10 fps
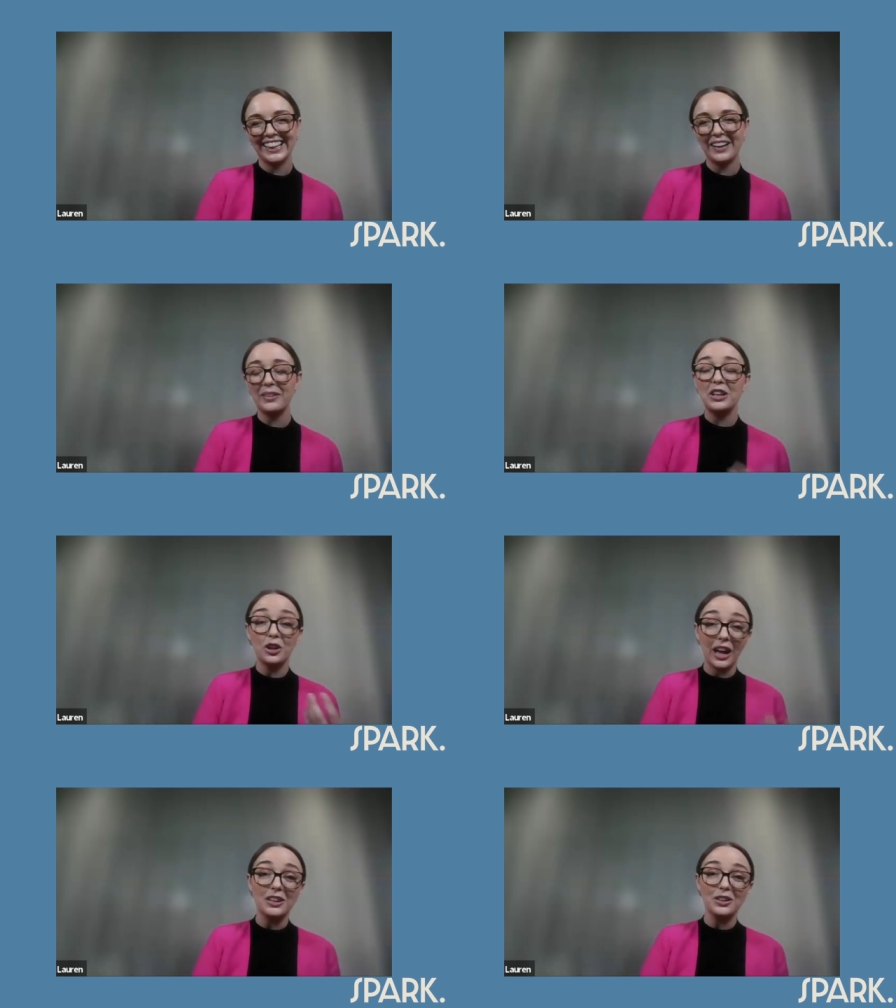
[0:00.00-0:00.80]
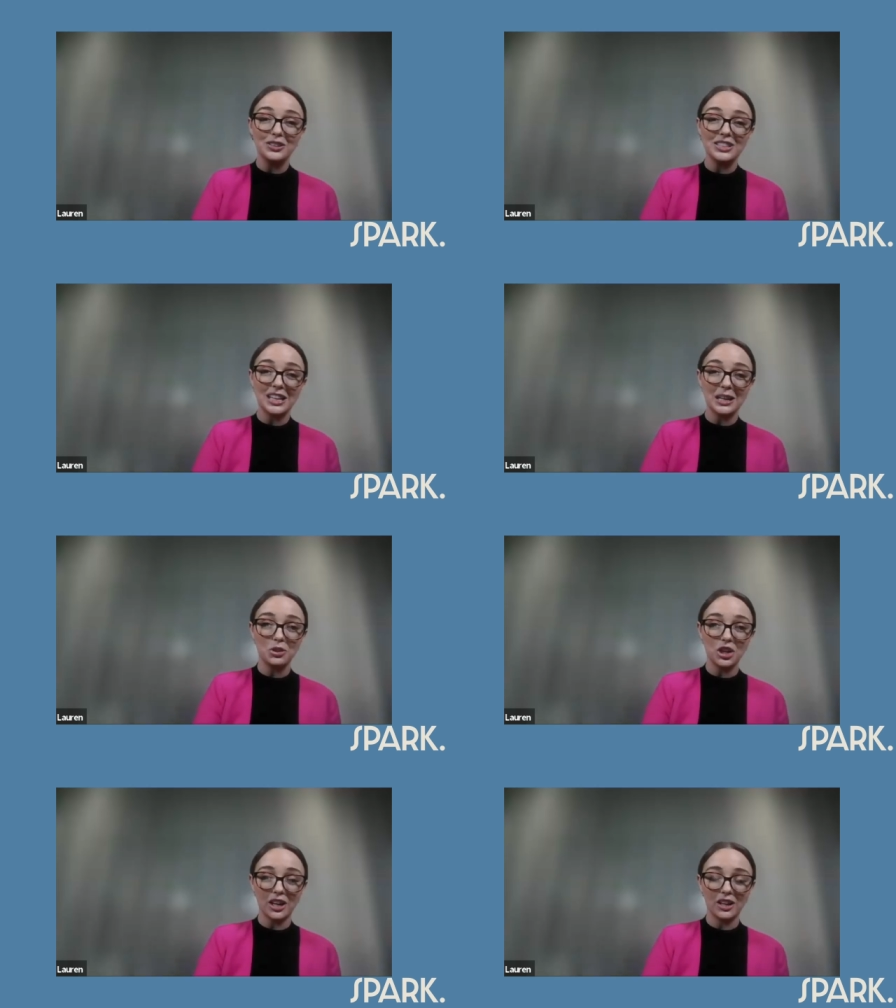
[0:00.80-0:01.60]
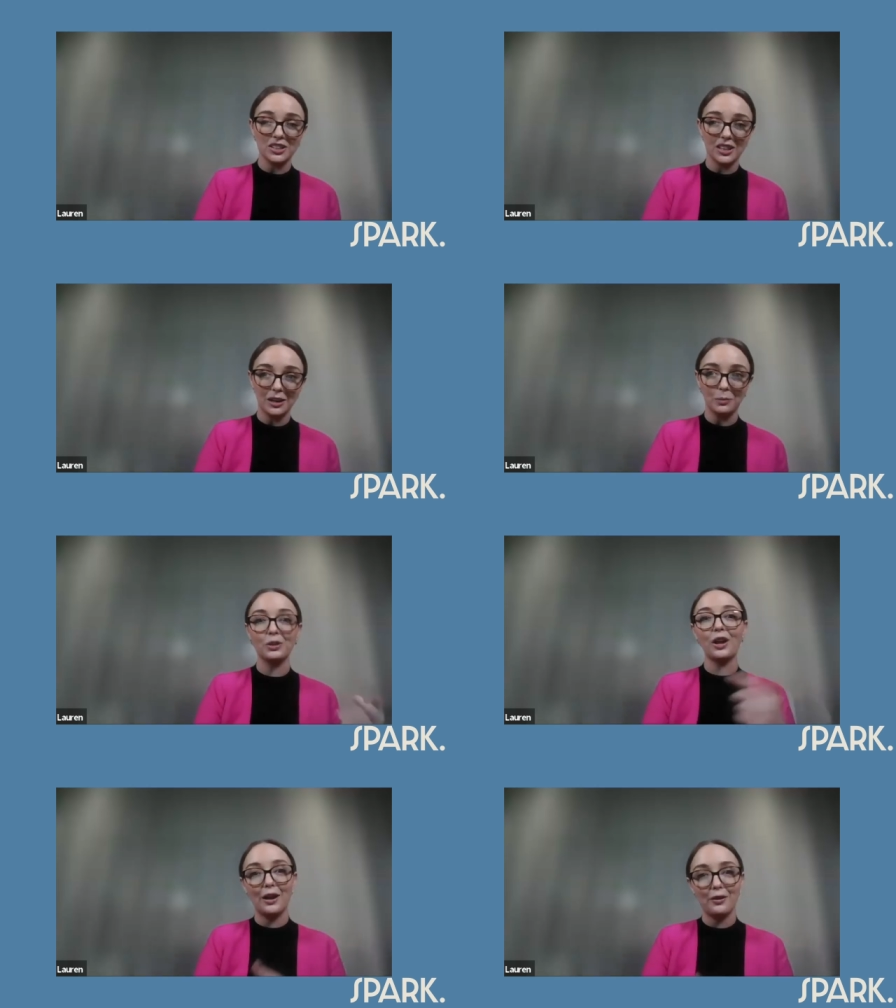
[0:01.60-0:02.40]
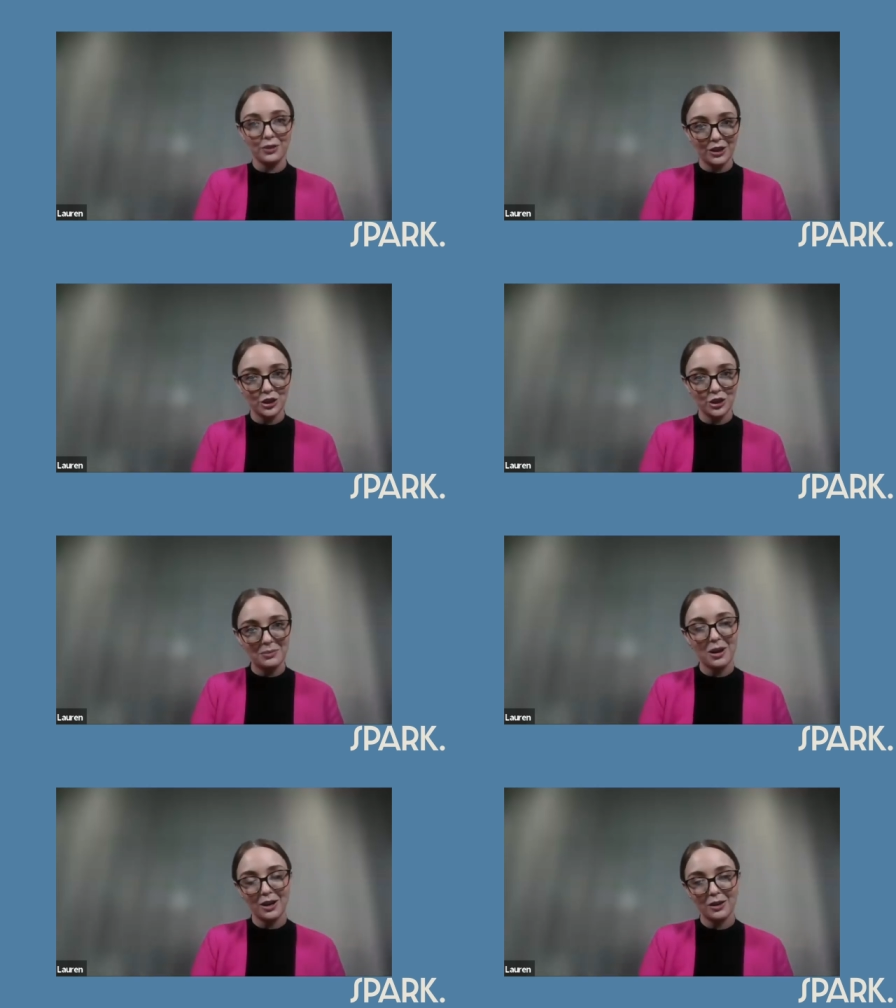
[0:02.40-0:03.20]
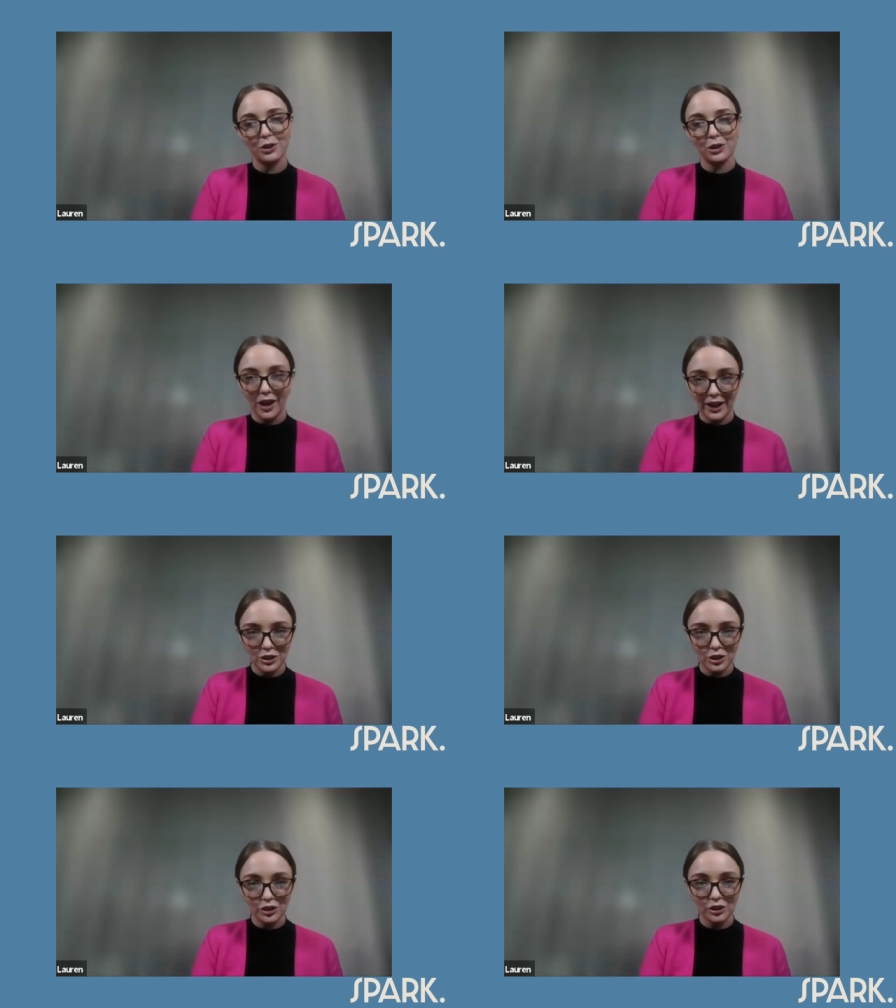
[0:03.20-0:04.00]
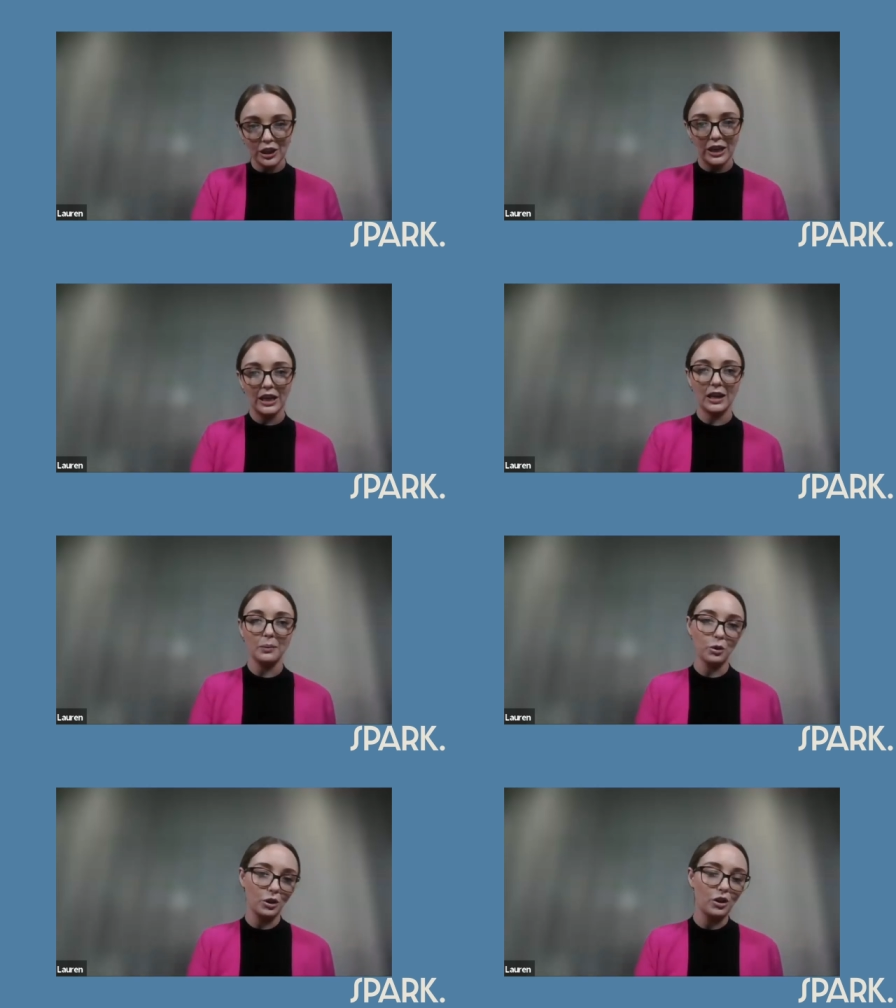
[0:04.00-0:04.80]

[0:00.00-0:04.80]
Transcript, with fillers: yeah, and you can use TM Checker to then apply for that trademark if you'd like to, um, or you